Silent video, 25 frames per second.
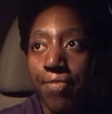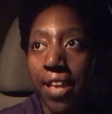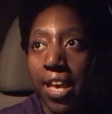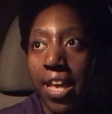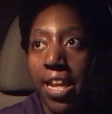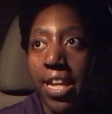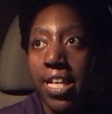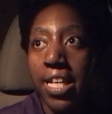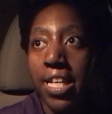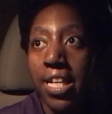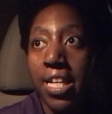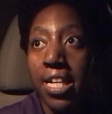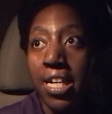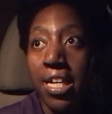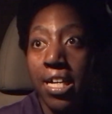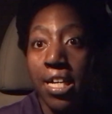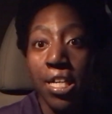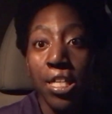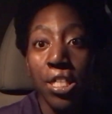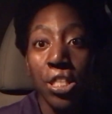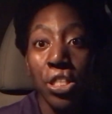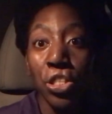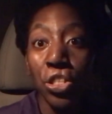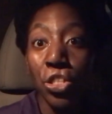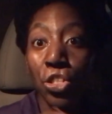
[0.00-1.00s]
any
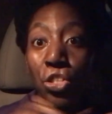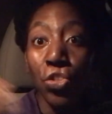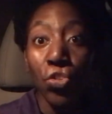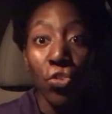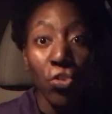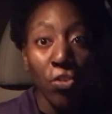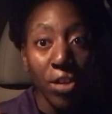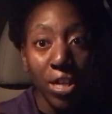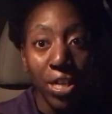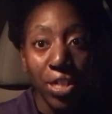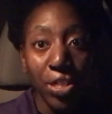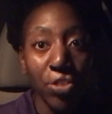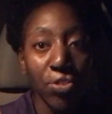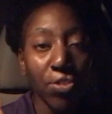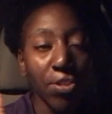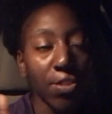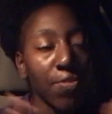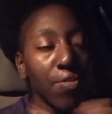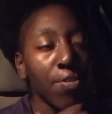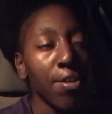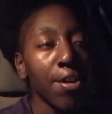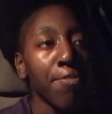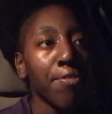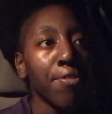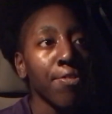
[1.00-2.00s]
stories or
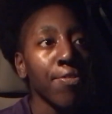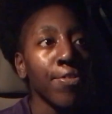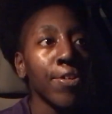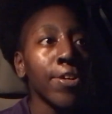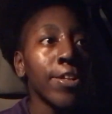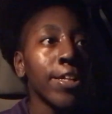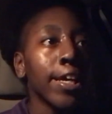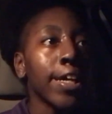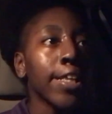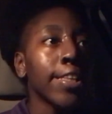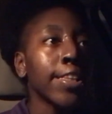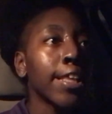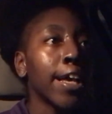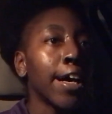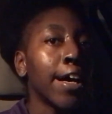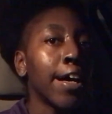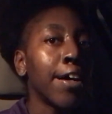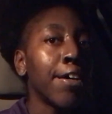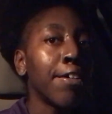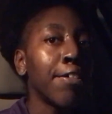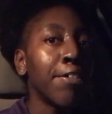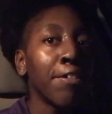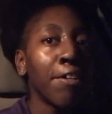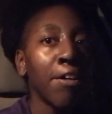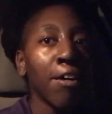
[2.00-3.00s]
if you ever feel like
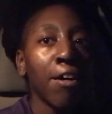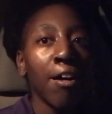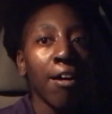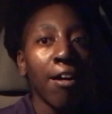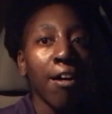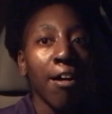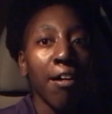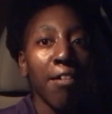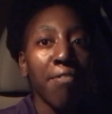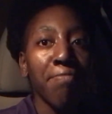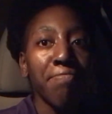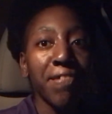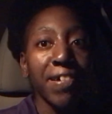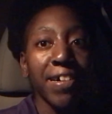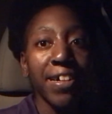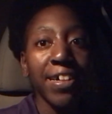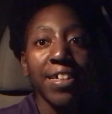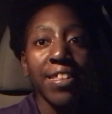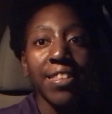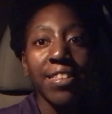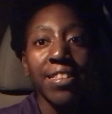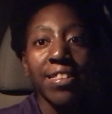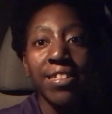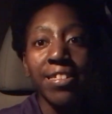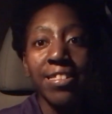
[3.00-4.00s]
that.
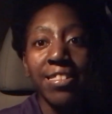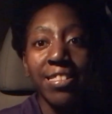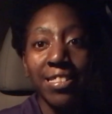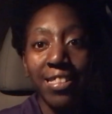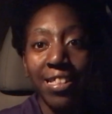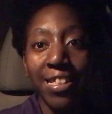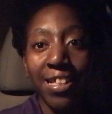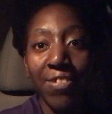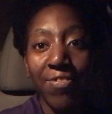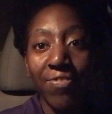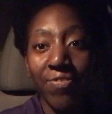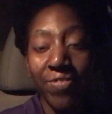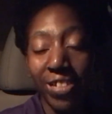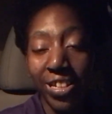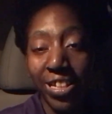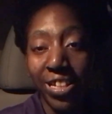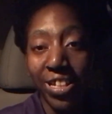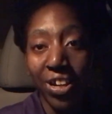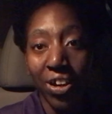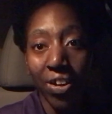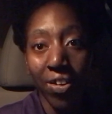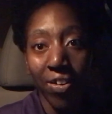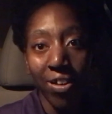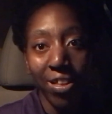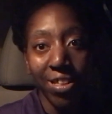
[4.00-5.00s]
But this
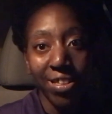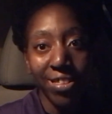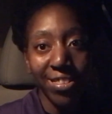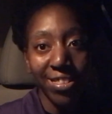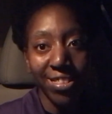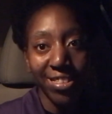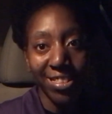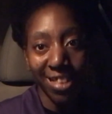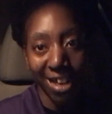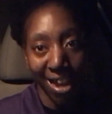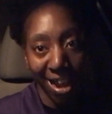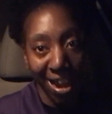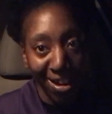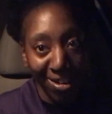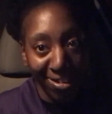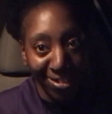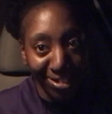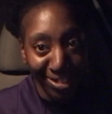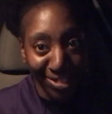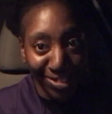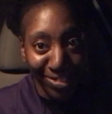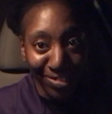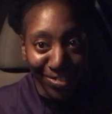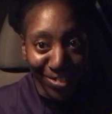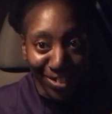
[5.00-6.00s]
video is
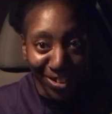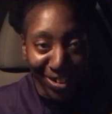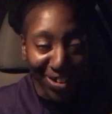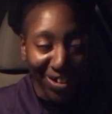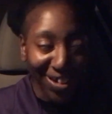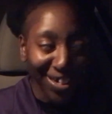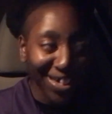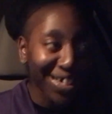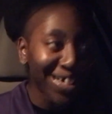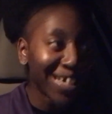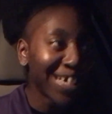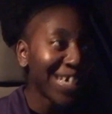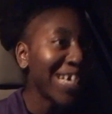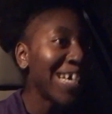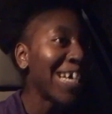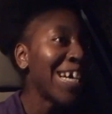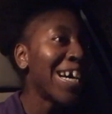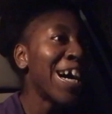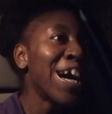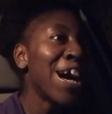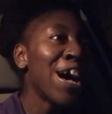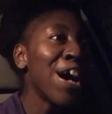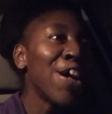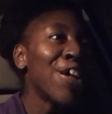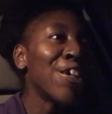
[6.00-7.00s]
entirely too long
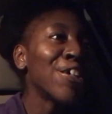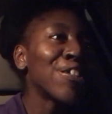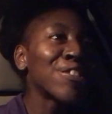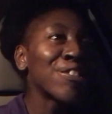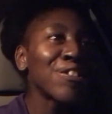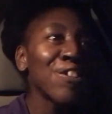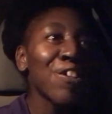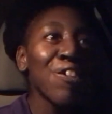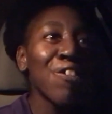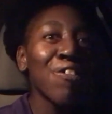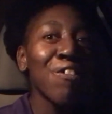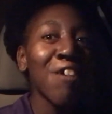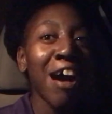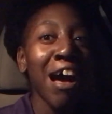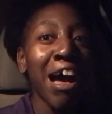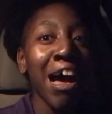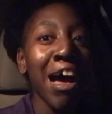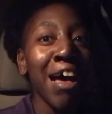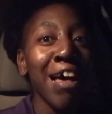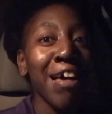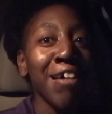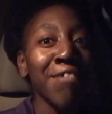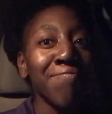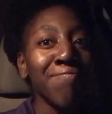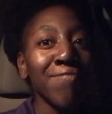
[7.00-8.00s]
So
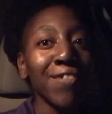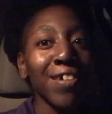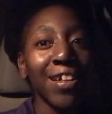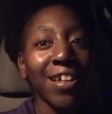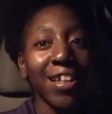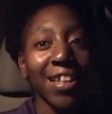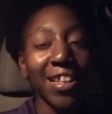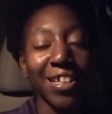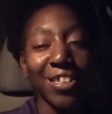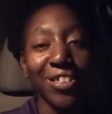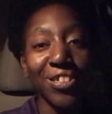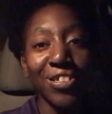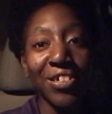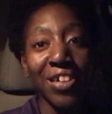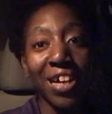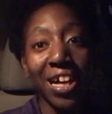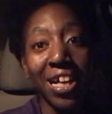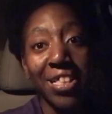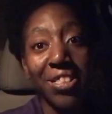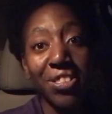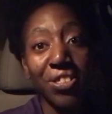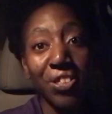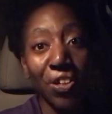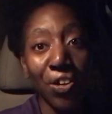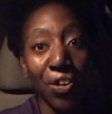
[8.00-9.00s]
I'm gonna let you
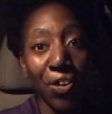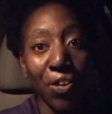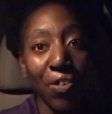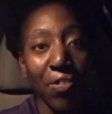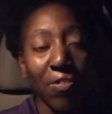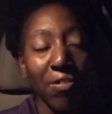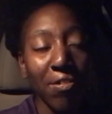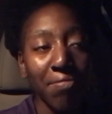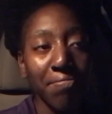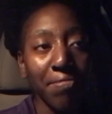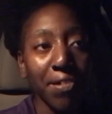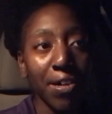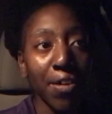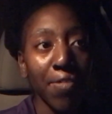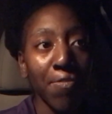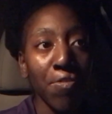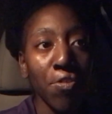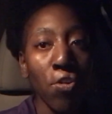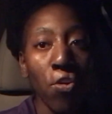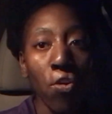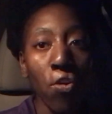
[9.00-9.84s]
guys go, but of